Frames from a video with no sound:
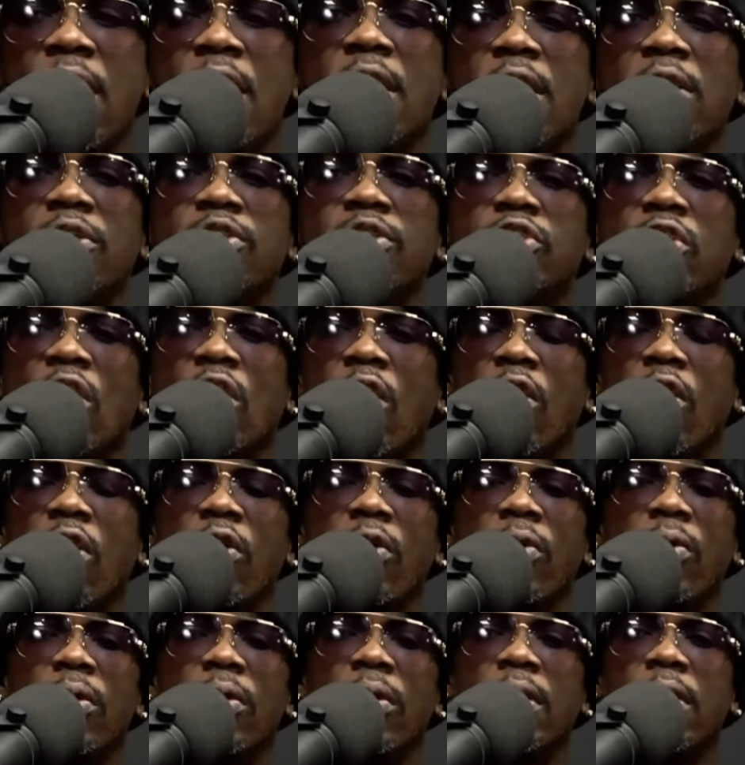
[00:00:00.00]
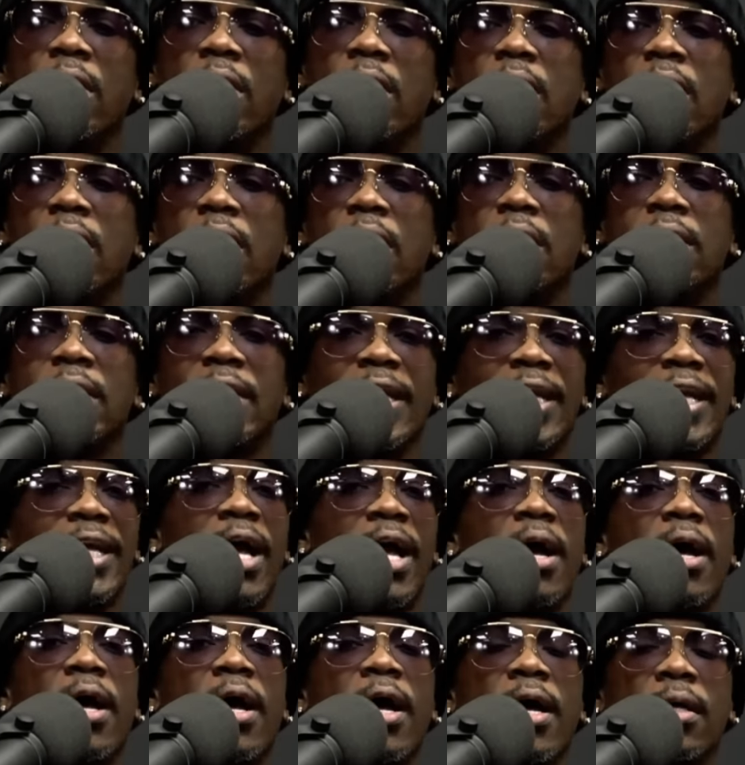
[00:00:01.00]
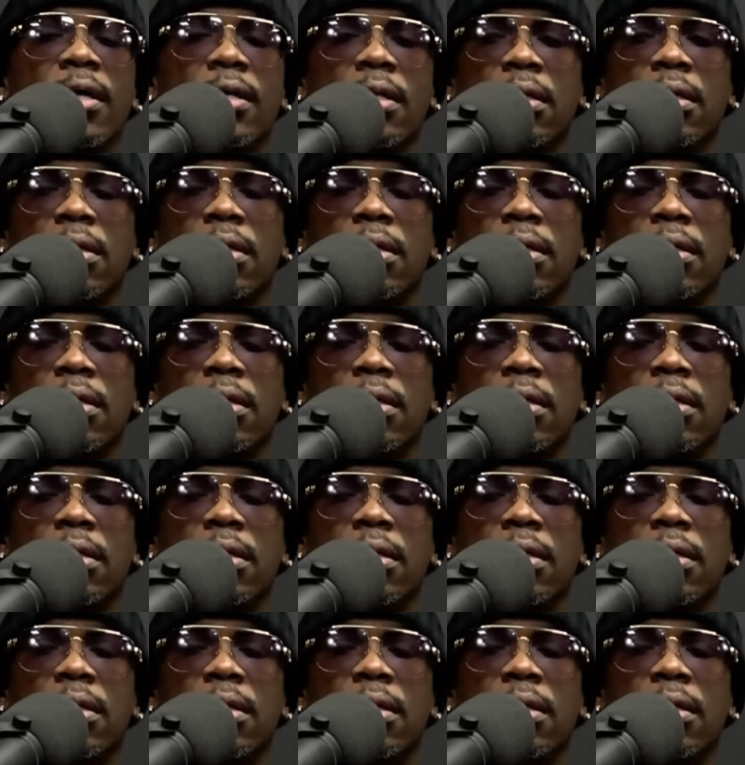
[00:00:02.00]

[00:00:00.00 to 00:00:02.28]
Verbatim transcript: So Keon